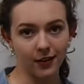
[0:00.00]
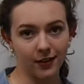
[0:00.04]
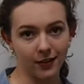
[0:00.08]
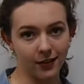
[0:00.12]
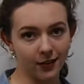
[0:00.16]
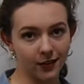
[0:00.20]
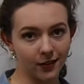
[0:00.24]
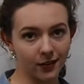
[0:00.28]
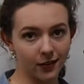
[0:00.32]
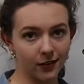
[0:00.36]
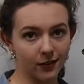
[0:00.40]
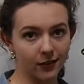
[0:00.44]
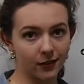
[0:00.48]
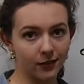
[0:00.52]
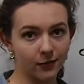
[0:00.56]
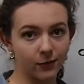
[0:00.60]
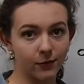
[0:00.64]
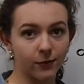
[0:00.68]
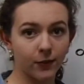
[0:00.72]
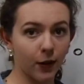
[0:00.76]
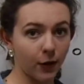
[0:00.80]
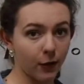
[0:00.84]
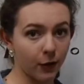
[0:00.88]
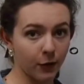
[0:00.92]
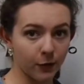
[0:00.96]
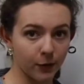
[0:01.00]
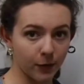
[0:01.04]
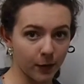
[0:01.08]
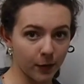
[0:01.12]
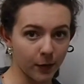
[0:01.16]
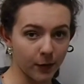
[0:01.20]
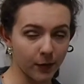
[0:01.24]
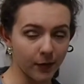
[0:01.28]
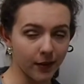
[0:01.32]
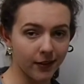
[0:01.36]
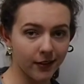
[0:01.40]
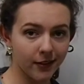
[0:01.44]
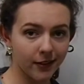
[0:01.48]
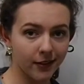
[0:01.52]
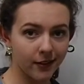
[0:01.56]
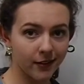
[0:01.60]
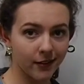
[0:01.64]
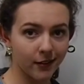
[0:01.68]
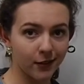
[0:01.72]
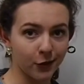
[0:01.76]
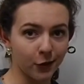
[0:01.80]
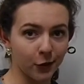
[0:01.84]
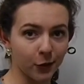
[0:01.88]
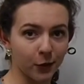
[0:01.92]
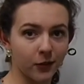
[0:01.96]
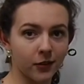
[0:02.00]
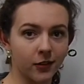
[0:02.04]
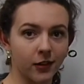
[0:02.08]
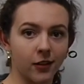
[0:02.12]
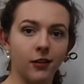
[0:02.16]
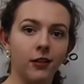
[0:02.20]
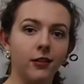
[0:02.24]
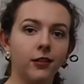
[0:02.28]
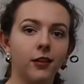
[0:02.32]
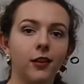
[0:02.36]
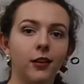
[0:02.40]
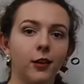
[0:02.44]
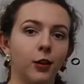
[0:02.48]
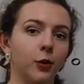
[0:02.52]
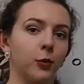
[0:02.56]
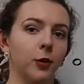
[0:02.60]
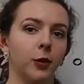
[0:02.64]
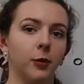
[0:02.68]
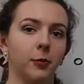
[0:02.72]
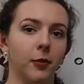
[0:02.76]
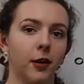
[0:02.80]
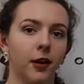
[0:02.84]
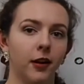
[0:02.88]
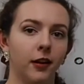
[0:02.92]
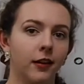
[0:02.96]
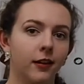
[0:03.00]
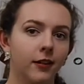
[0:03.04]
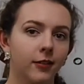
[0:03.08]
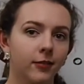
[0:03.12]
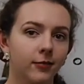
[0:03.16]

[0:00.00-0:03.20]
is farther from the wind. So it's called the leeward mark.